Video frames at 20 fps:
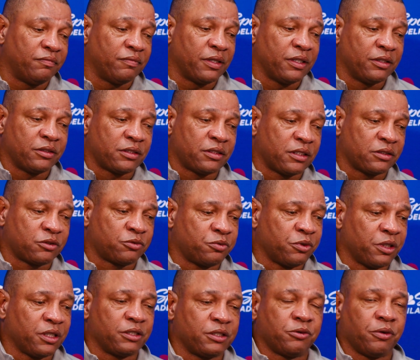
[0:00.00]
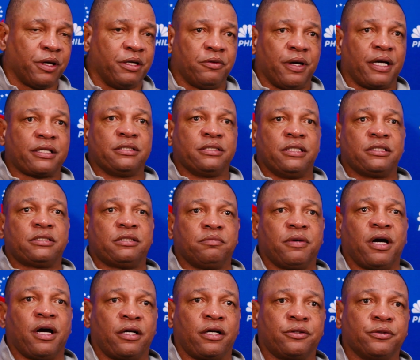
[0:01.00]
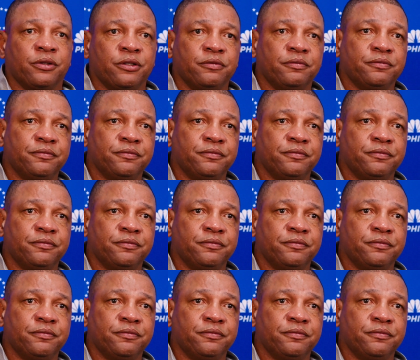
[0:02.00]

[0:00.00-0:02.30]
It's really great recognition by our group.